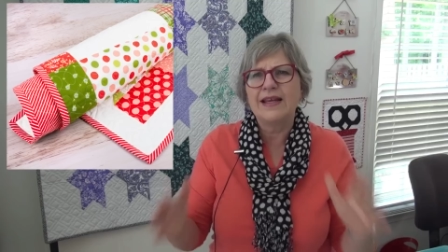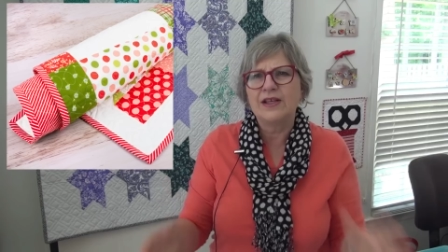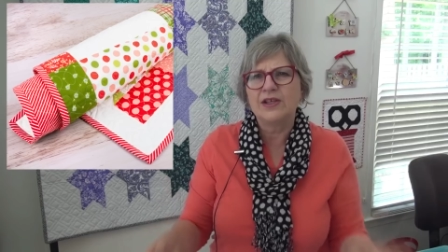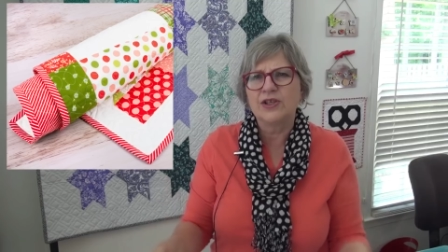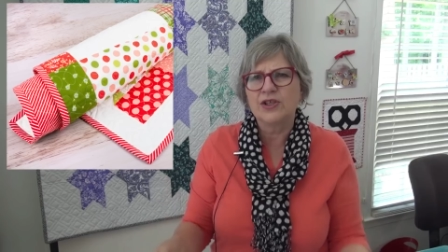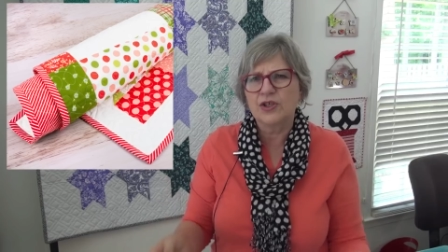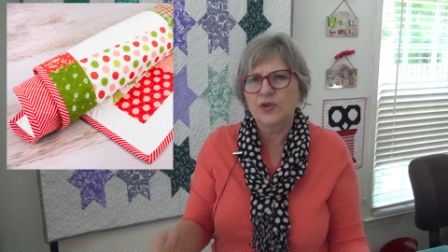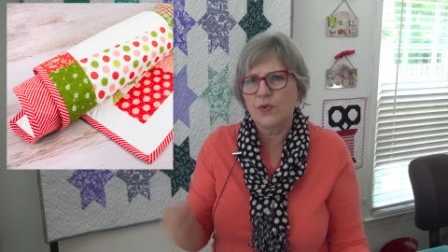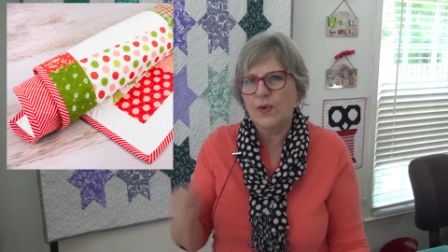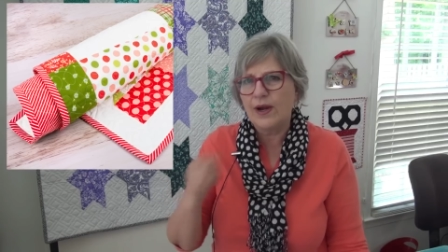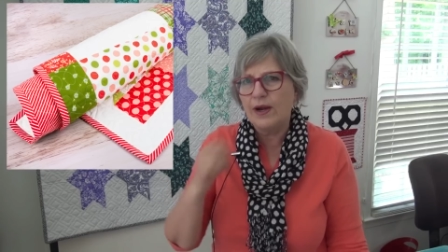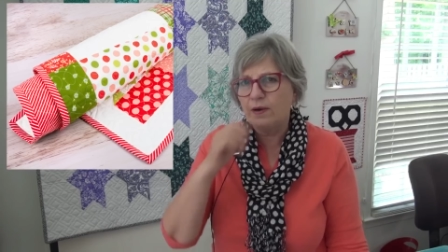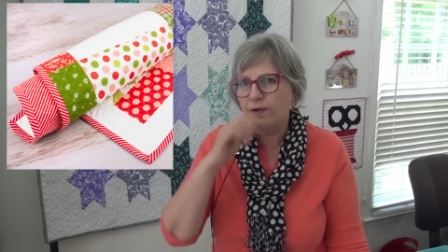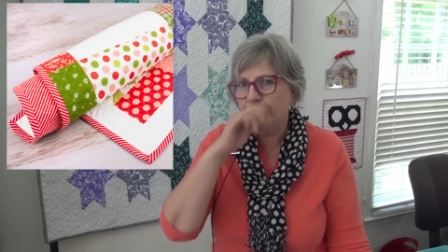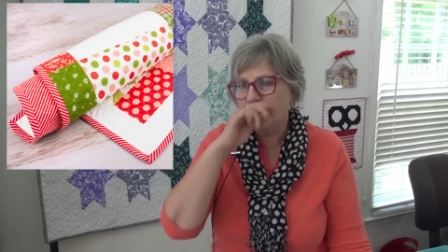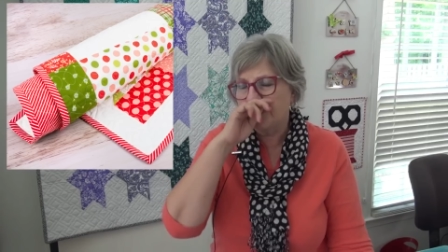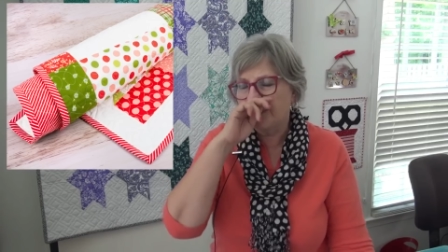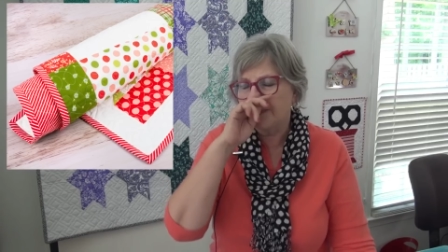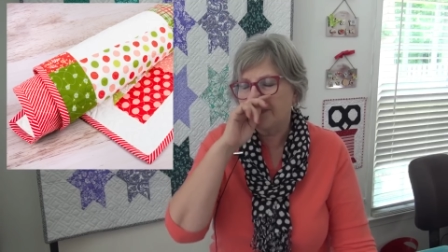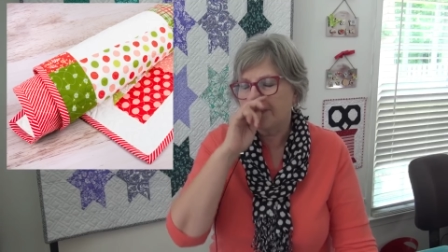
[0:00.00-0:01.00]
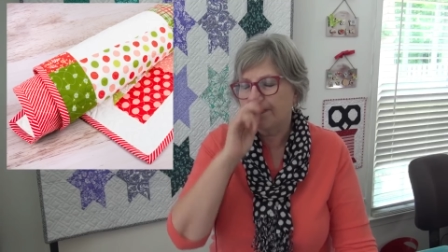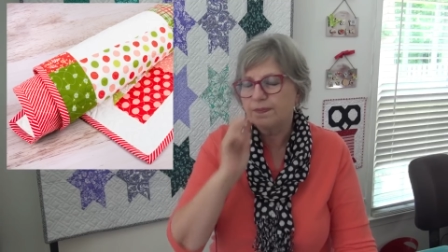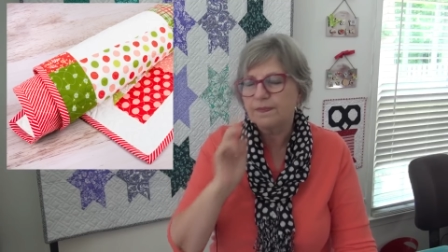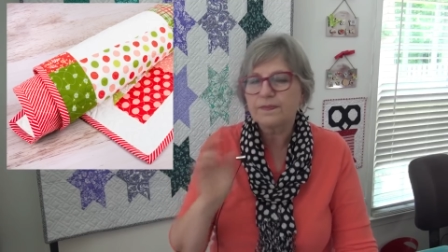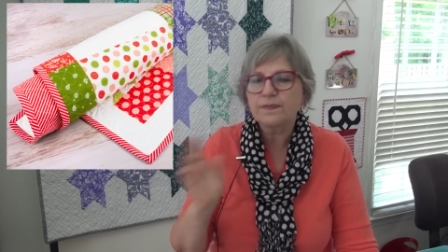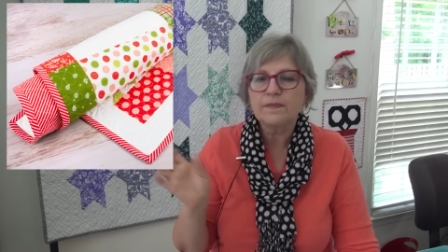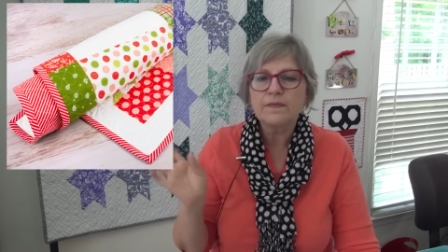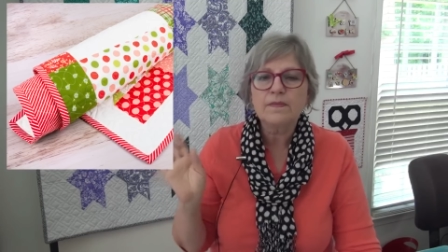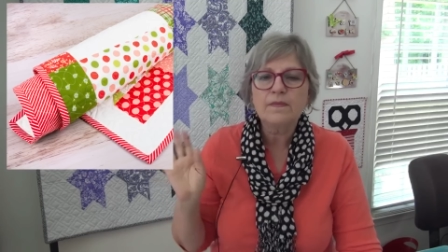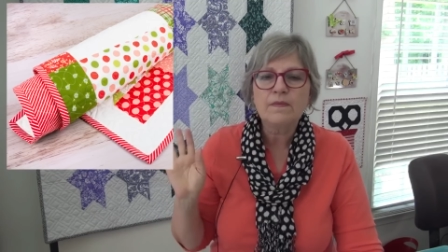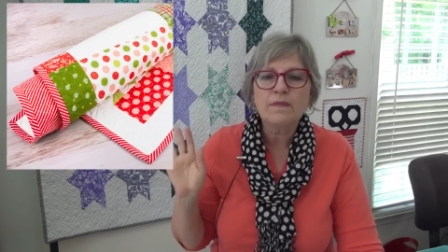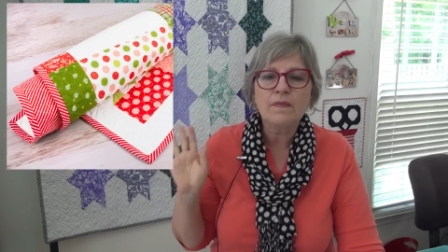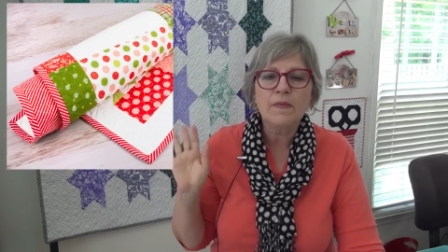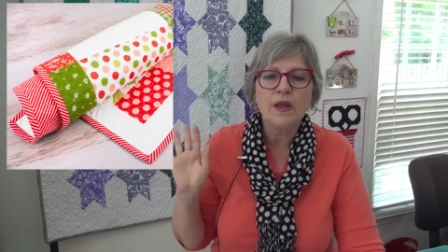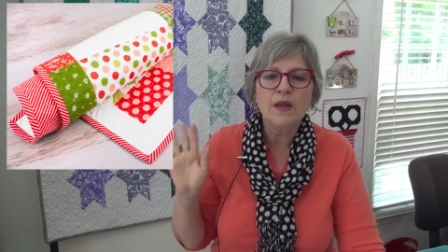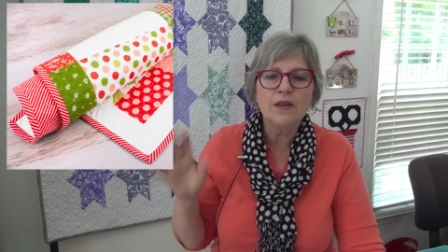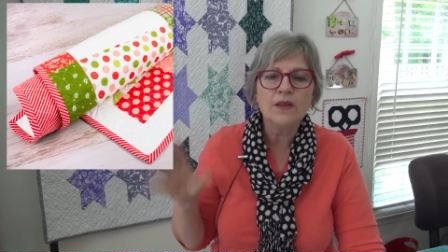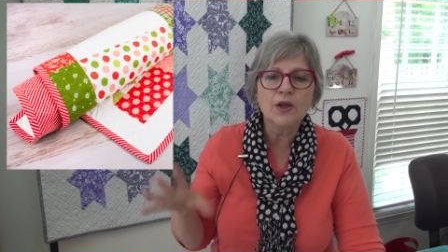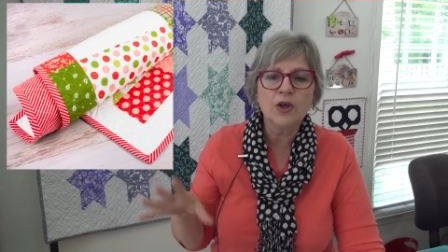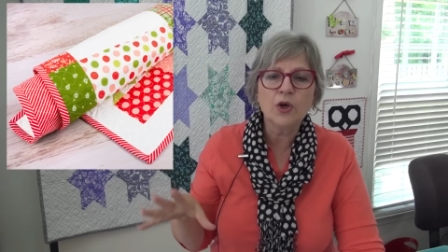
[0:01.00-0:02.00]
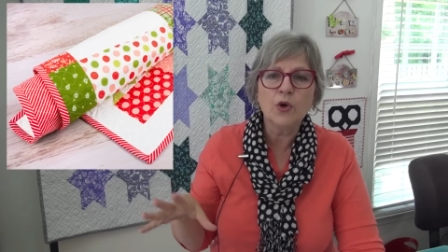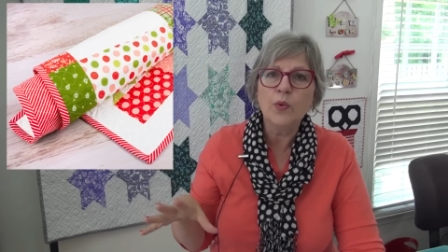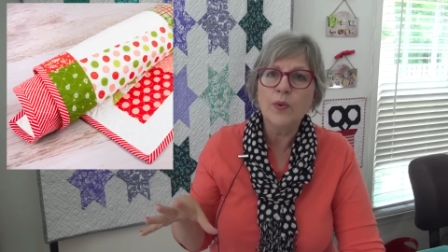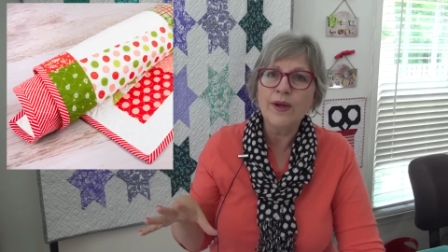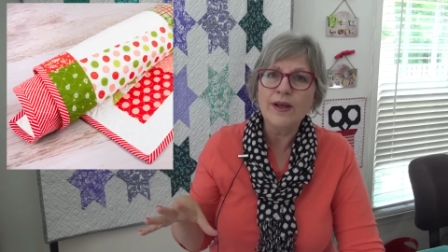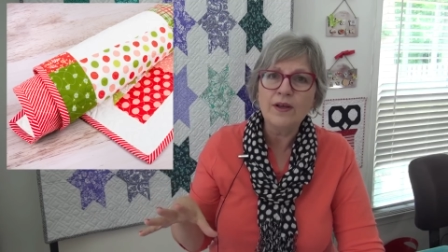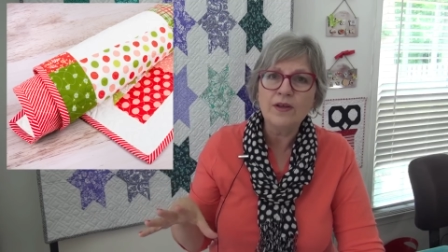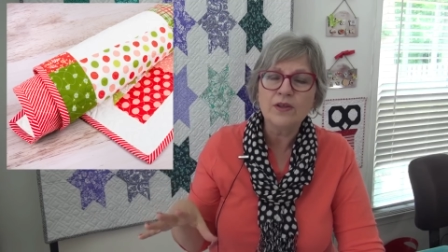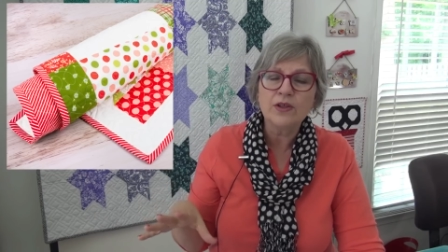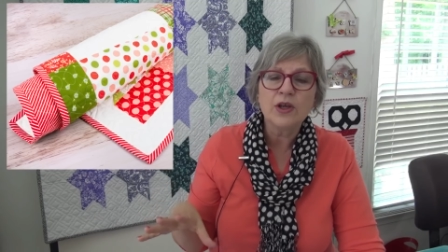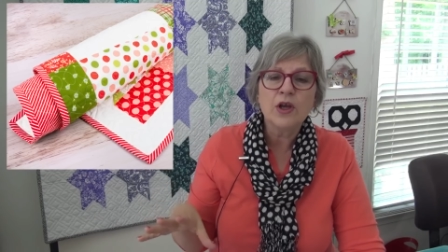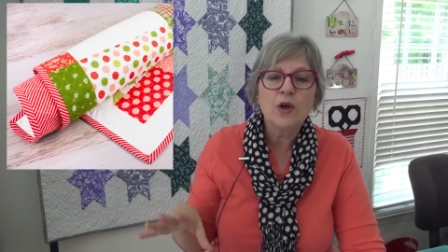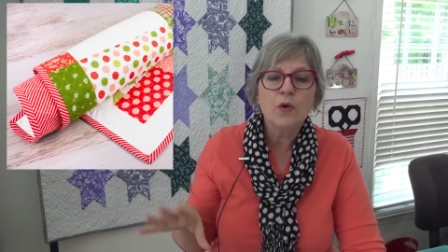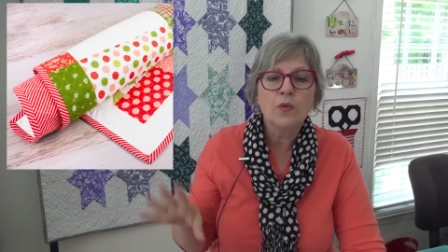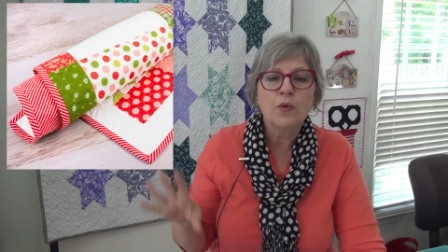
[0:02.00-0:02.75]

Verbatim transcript: inch square the quilt